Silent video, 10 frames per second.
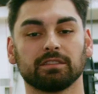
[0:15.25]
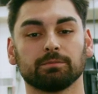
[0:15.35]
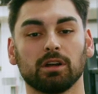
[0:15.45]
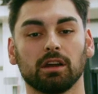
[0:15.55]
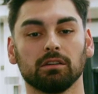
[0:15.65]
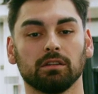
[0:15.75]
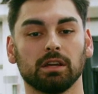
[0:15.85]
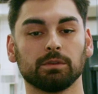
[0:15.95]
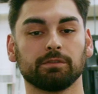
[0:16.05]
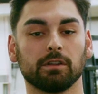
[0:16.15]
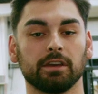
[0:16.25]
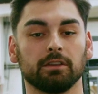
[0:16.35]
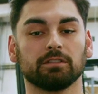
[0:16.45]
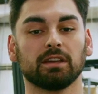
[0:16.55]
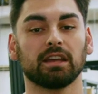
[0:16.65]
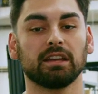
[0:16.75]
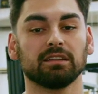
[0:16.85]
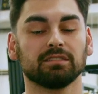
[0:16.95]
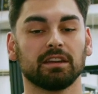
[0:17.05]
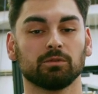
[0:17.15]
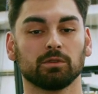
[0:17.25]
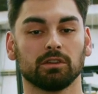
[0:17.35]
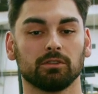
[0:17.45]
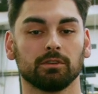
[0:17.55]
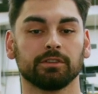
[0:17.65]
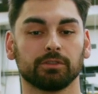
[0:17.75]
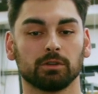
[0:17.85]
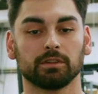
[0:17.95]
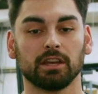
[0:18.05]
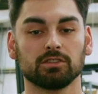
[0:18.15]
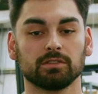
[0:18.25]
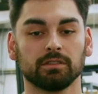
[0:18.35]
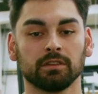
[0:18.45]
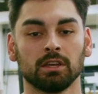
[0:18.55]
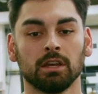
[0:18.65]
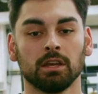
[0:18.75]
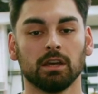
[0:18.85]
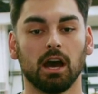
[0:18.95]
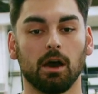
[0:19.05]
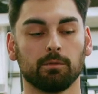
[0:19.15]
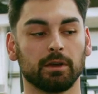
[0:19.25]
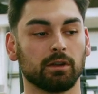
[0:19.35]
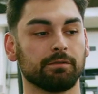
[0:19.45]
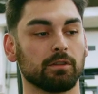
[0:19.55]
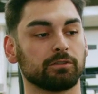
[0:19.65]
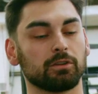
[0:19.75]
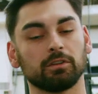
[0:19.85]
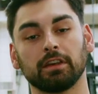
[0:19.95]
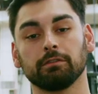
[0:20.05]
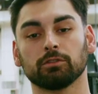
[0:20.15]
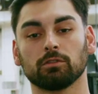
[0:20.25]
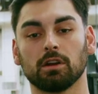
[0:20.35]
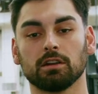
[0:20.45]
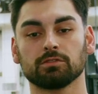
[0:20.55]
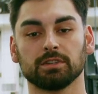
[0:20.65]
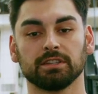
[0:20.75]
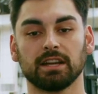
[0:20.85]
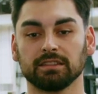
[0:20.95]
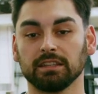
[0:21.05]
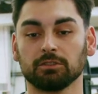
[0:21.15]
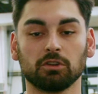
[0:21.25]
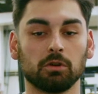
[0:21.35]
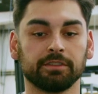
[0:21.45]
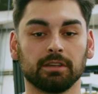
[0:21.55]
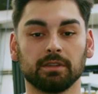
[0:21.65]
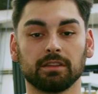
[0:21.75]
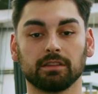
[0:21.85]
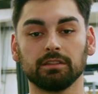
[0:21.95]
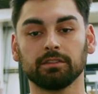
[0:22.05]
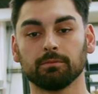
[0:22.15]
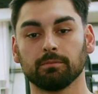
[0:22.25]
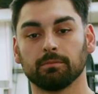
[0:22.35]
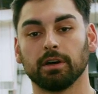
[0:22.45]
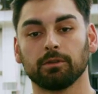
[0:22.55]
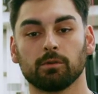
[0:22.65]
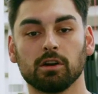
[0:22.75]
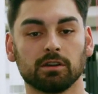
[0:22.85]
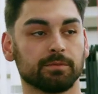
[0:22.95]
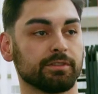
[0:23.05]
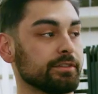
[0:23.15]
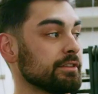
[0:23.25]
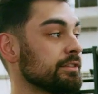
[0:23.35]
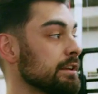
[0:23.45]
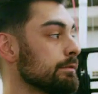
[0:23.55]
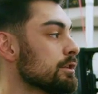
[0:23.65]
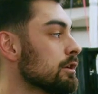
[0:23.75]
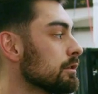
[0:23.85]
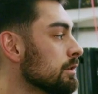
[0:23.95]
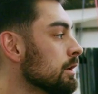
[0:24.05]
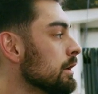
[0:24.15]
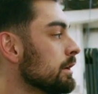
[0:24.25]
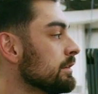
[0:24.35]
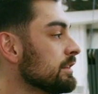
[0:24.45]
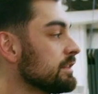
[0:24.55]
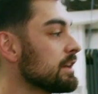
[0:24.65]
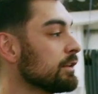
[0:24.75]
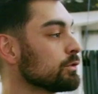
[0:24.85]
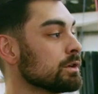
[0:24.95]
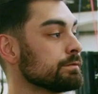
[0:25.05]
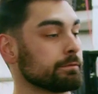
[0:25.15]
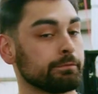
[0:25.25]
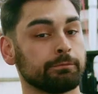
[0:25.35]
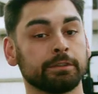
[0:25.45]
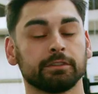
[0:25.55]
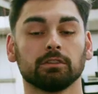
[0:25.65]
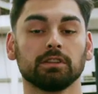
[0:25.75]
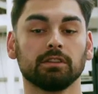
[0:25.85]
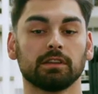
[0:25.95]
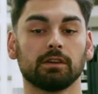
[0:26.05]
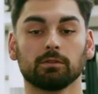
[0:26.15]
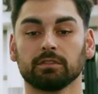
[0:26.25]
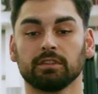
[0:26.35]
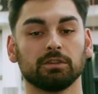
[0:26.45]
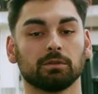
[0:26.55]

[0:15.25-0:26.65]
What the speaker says: supplier, and we follow the Intertech AS9100 certifications. When my grandfather started us out of his garage, we did not think it'd grow into something like this, but welcome. This is a state-of-the-art 60,000 square foot facility that we're going to take you